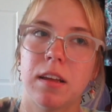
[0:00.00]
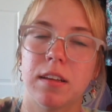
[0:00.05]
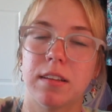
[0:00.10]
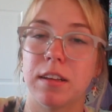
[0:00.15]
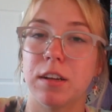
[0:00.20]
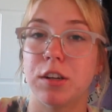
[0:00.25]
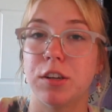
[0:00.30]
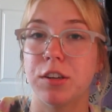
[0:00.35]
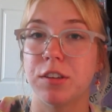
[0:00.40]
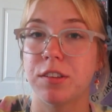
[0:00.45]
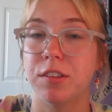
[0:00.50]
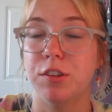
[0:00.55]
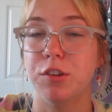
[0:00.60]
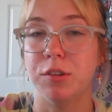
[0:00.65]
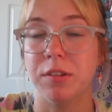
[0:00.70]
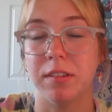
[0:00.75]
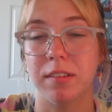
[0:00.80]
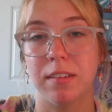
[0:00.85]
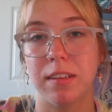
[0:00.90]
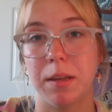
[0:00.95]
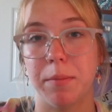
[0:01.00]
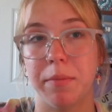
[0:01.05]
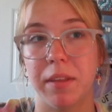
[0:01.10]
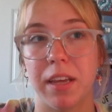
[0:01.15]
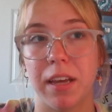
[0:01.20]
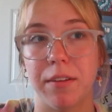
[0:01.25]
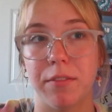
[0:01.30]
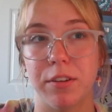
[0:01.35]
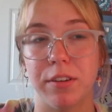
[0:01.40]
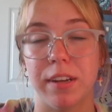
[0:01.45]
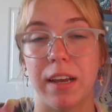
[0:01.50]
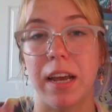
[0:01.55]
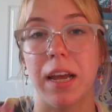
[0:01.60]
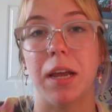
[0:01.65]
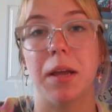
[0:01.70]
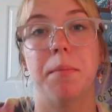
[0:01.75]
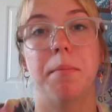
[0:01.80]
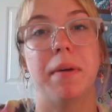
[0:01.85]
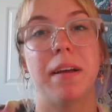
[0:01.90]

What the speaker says: So you're used to doing the same thing every day.